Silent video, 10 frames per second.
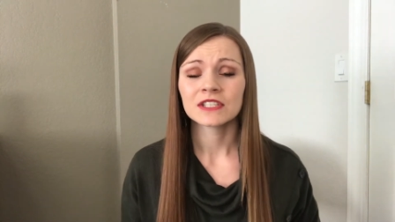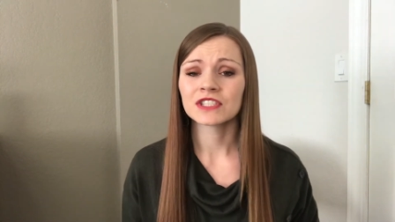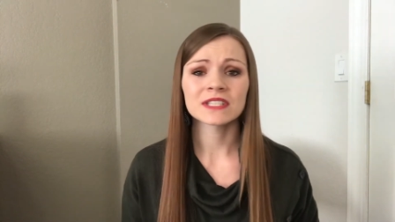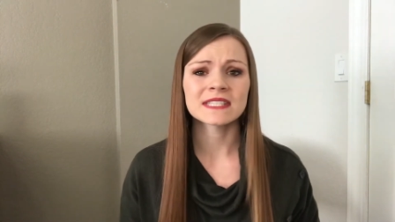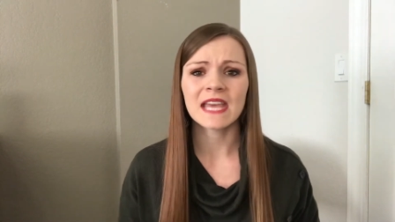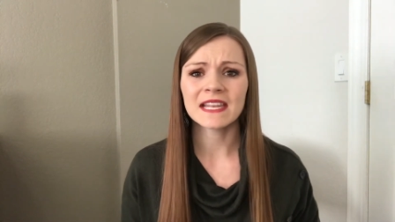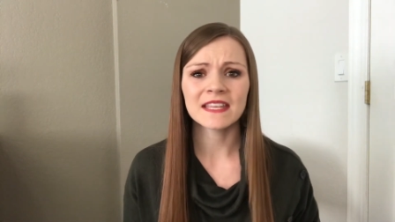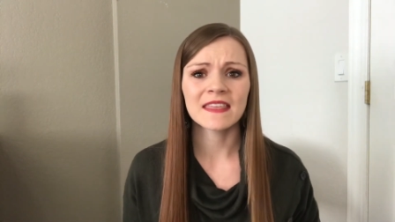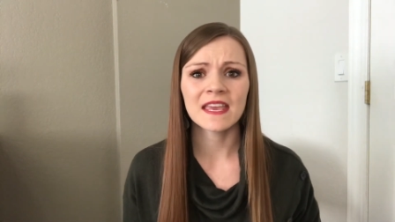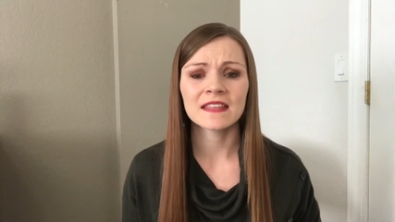Just
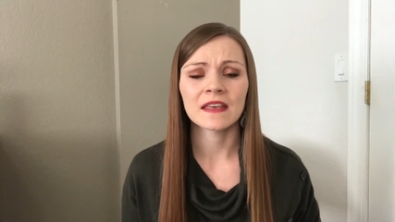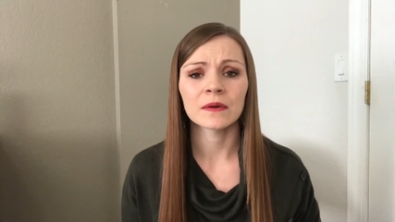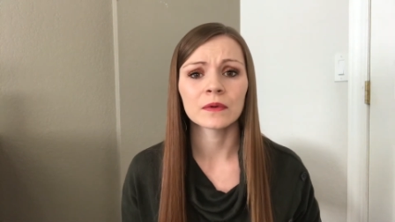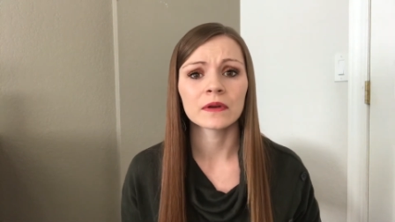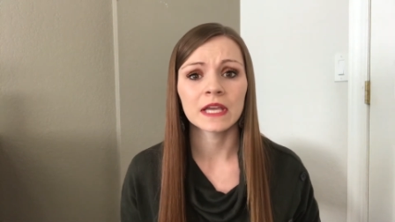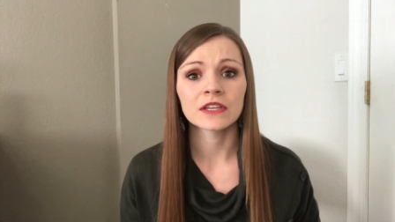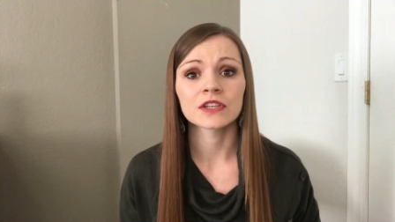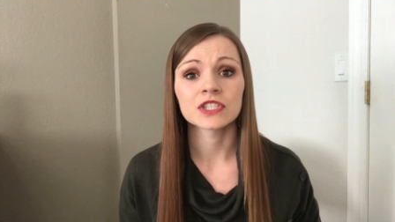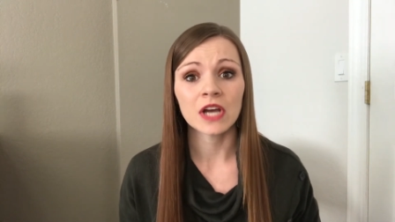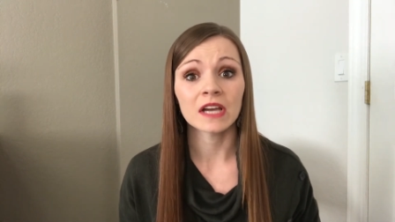anything that will get
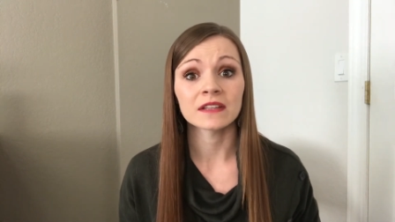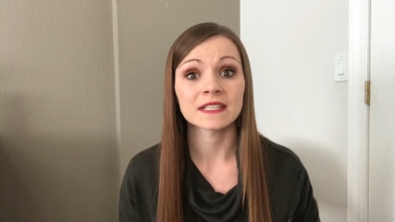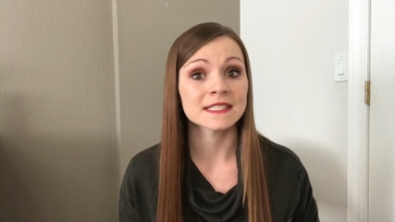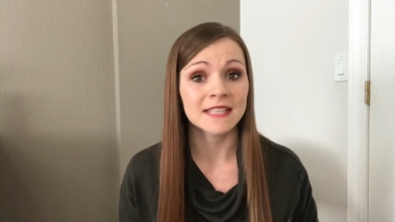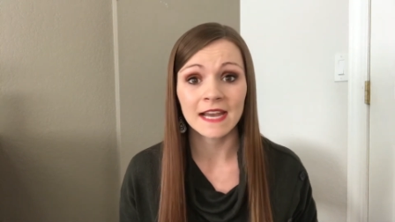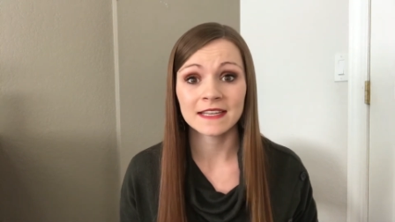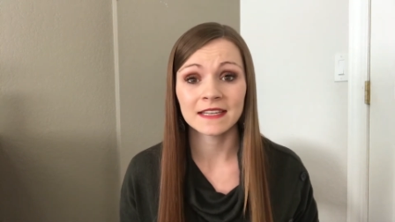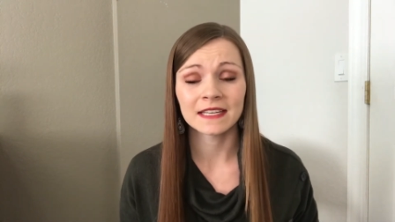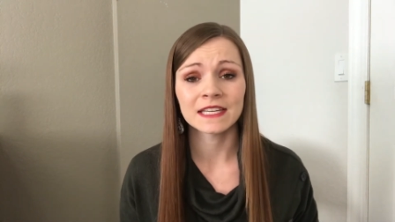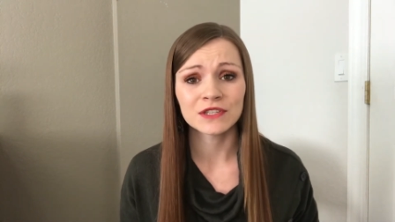your child
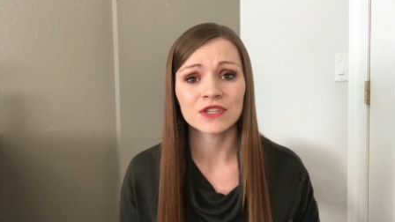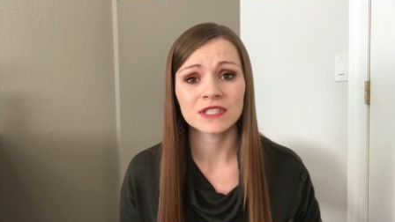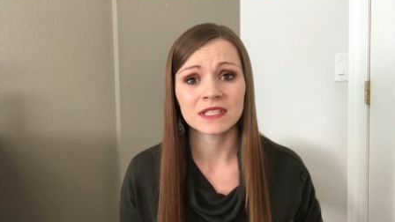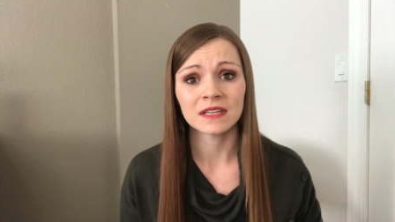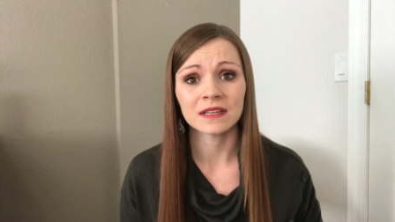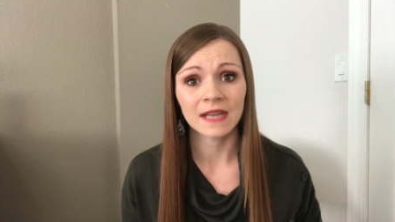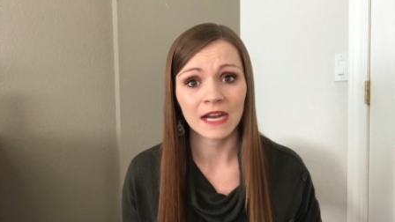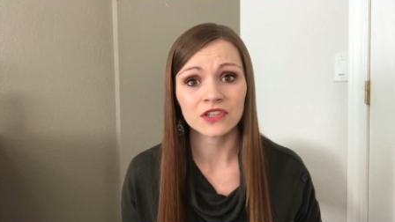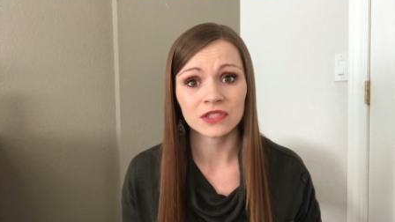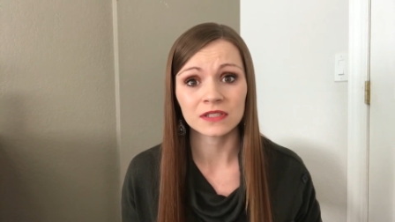excited and interested in
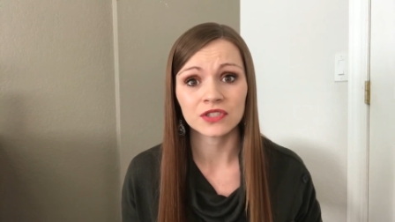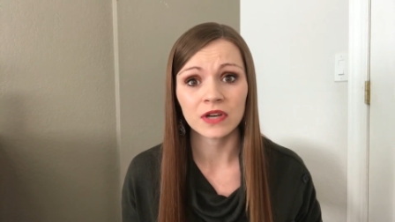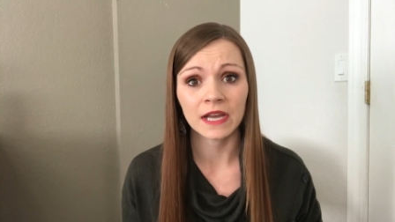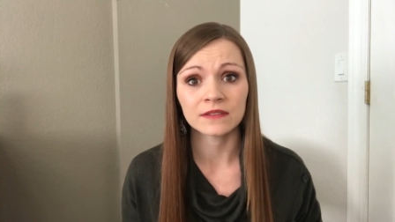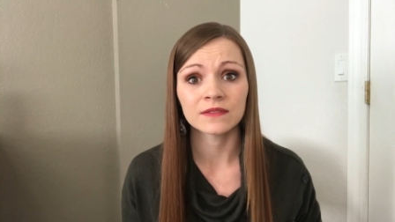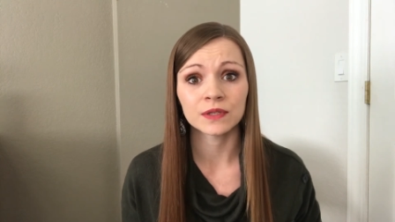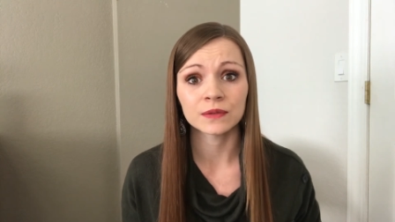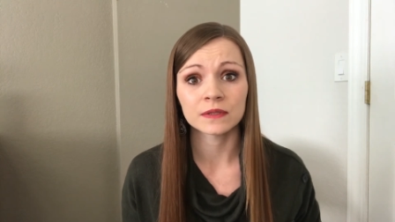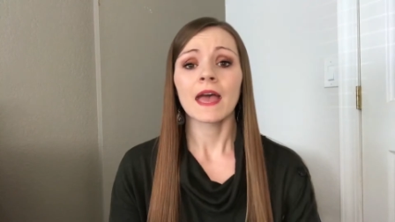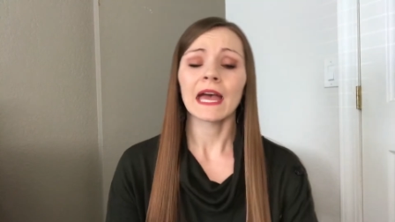actually trying food.